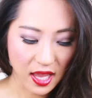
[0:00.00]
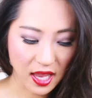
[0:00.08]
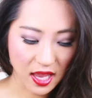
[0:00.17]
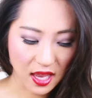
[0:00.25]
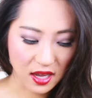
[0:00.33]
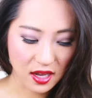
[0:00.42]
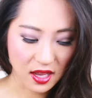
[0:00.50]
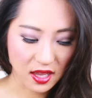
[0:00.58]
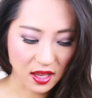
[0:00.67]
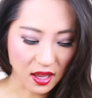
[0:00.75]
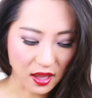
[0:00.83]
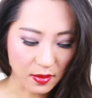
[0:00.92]
an
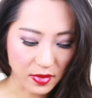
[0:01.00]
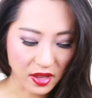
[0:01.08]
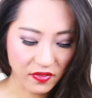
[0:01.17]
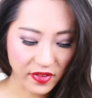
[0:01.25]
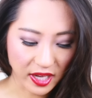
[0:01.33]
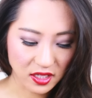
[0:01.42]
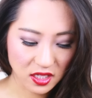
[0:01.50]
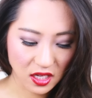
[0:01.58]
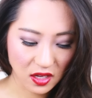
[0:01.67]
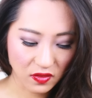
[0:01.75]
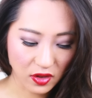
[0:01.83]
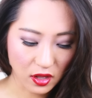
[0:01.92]
um,
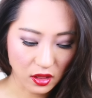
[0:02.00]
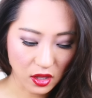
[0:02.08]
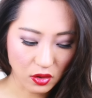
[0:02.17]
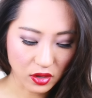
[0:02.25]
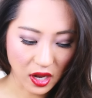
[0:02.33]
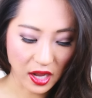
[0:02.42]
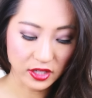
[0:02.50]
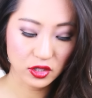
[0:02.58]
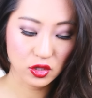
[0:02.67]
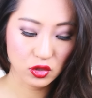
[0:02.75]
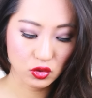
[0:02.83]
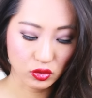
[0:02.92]
Effective
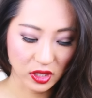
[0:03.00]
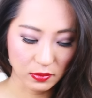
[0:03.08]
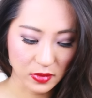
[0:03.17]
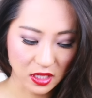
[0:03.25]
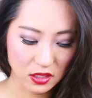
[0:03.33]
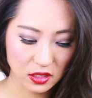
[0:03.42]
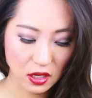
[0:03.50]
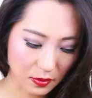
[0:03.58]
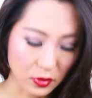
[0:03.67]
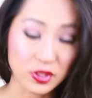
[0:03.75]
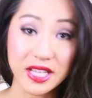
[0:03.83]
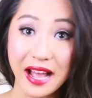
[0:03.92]
Low-Cost Treatment
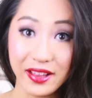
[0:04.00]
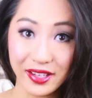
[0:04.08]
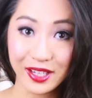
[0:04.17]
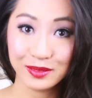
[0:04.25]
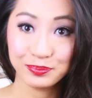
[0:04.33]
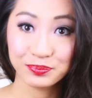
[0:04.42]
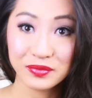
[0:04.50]
Modality.